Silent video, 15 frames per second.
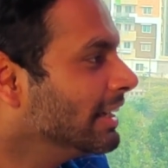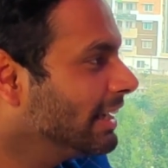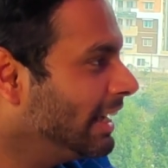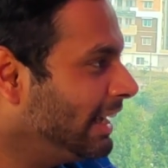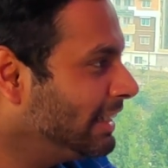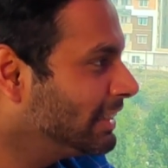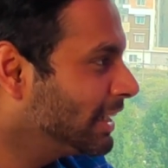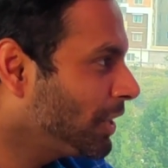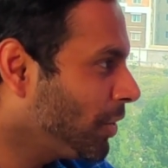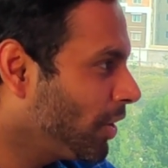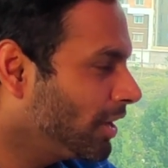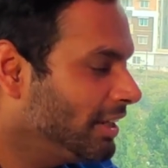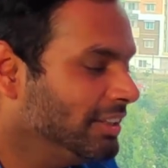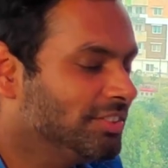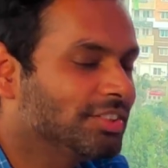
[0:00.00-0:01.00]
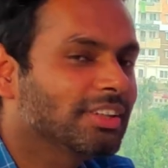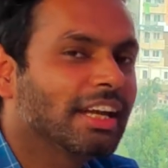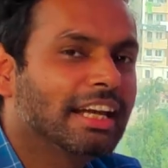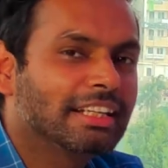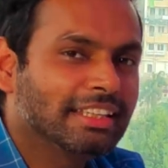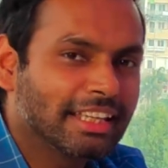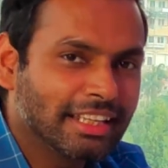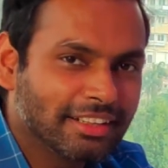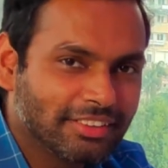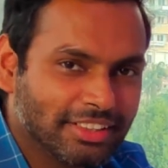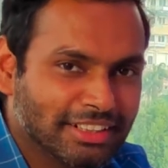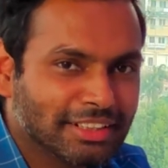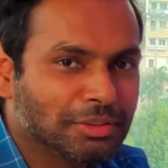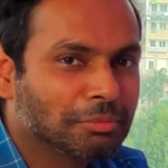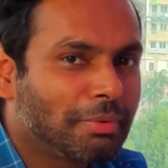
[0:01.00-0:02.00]
gained the knowledge and then
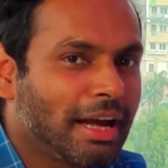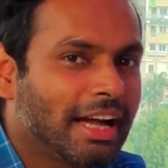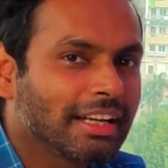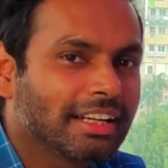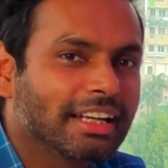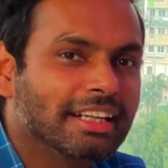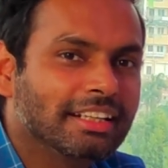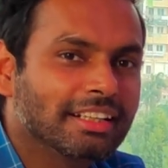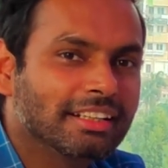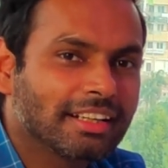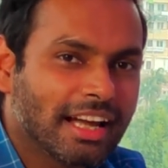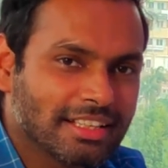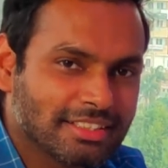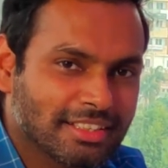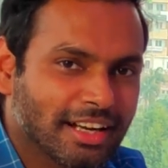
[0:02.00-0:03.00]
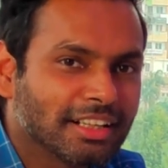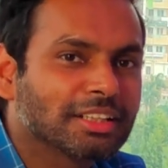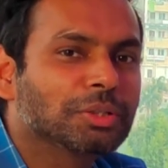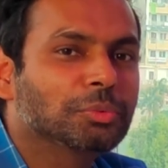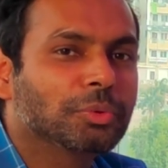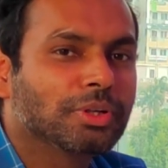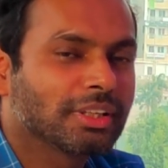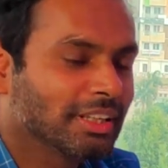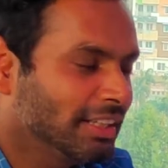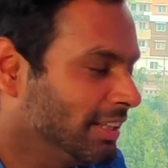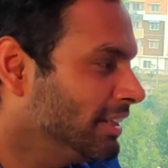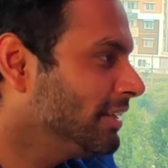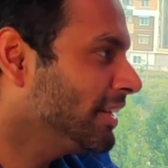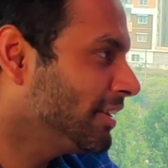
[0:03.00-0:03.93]
returned back and I started working in